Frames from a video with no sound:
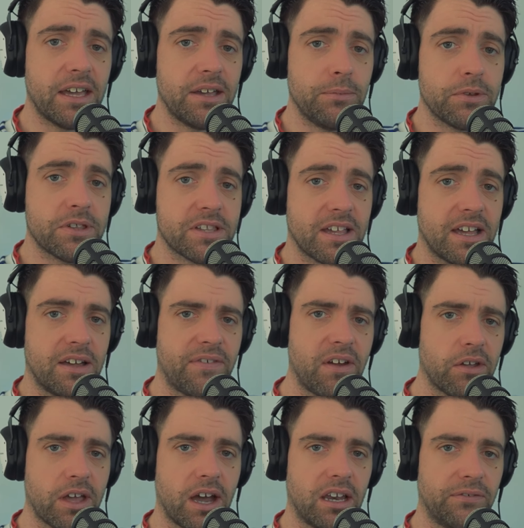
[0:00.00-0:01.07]
It was
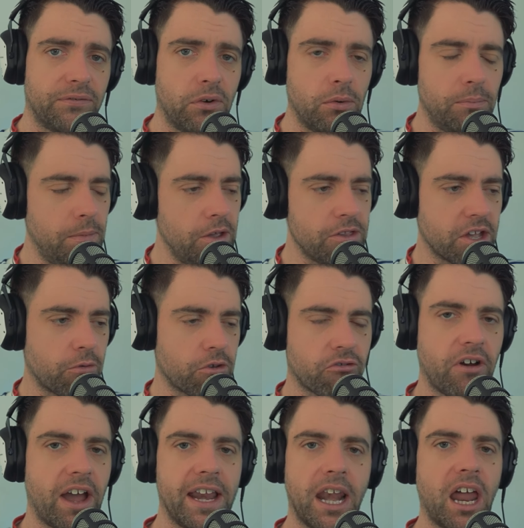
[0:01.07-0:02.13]
very colorful. Music was
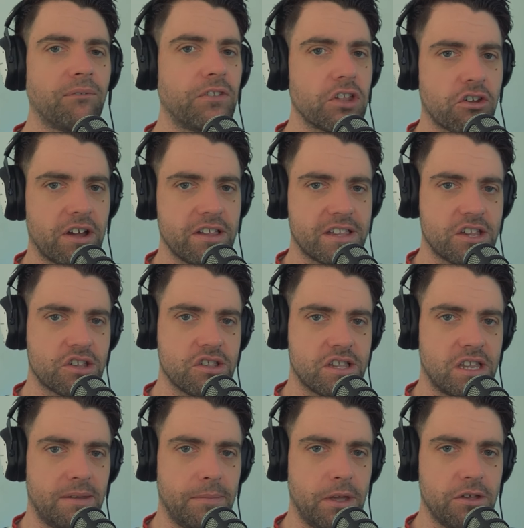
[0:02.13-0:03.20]
great. Loved the transitions
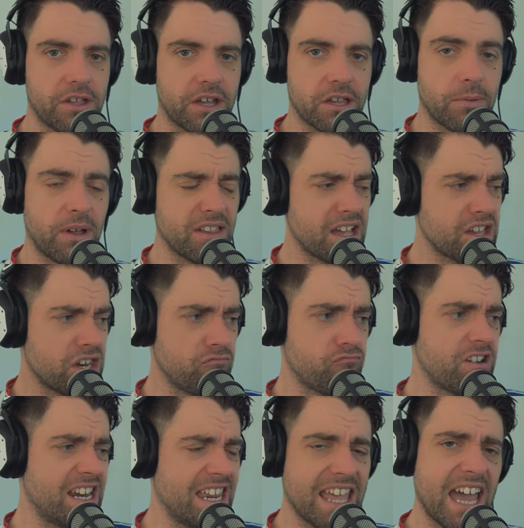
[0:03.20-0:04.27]
in the music as well. It's actually
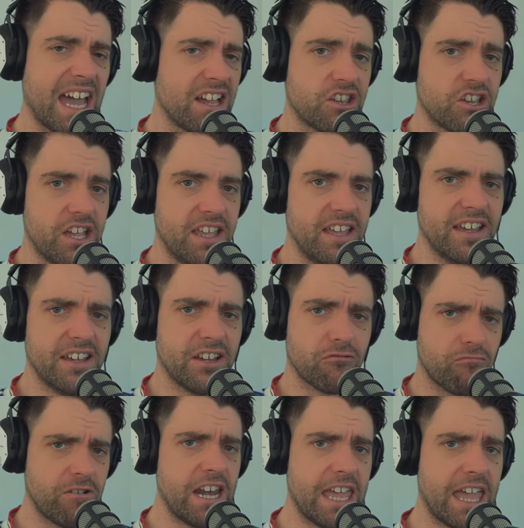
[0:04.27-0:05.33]
really catchy
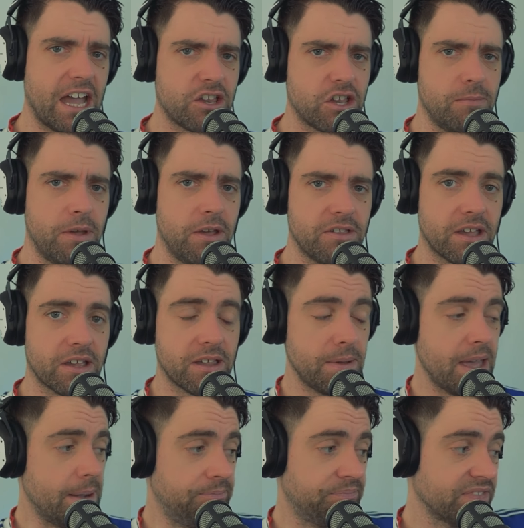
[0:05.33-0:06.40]
music. So
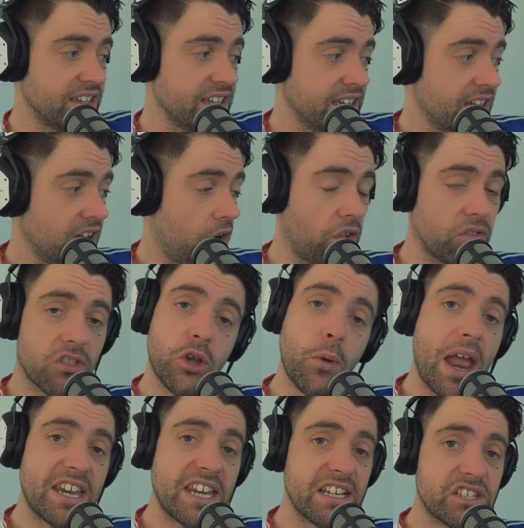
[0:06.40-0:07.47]
yeah, on to
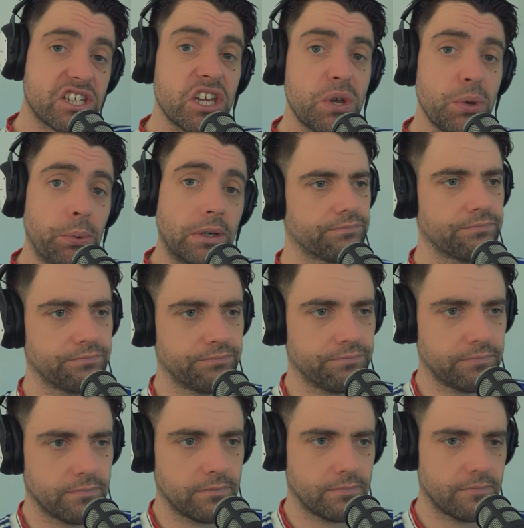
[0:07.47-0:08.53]
ending two.
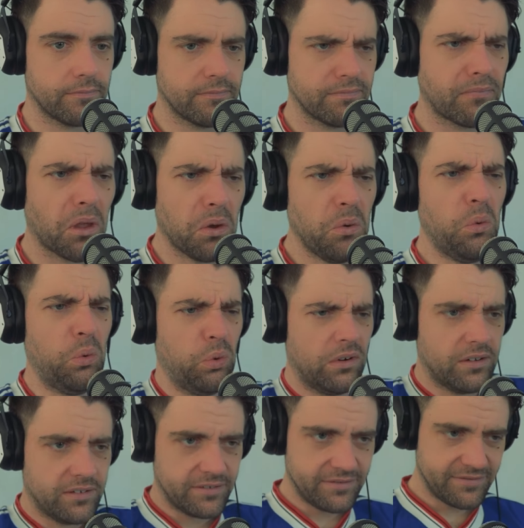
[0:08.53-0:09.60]

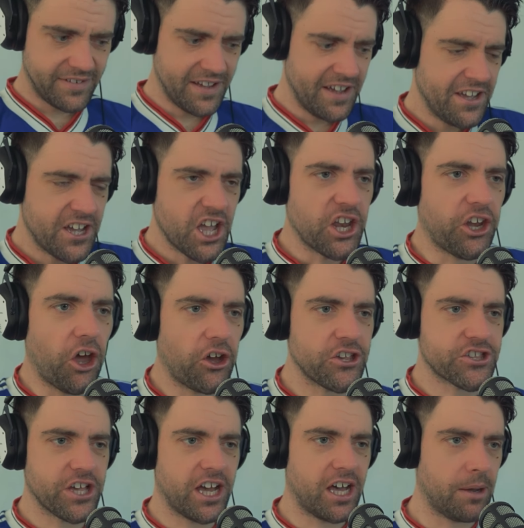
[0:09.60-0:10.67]

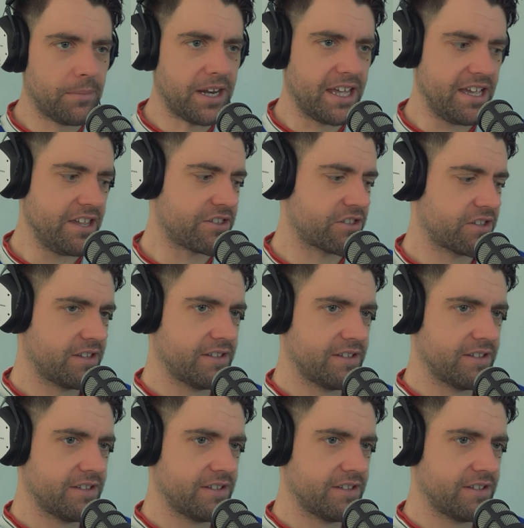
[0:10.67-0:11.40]
Nice harmonies.